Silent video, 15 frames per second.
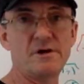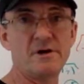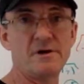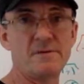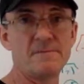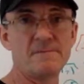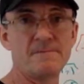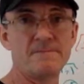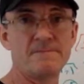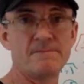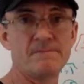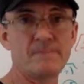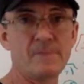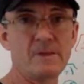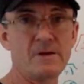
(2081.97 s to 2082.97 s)
here.
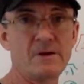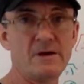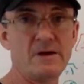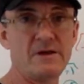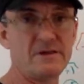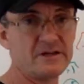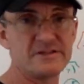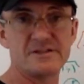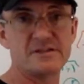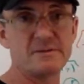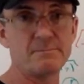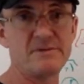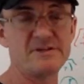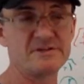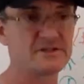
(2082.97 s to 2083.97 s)
Okay, that's the
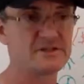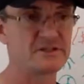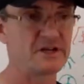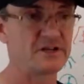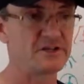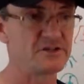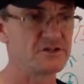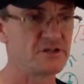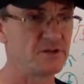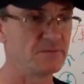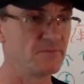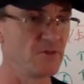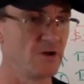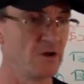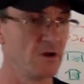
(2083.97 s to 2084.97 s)
business strategy.
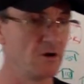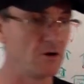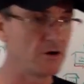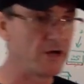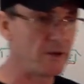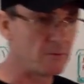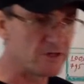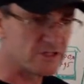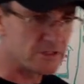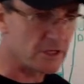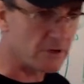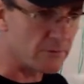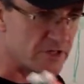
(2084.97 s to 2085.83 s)
Okay, what's the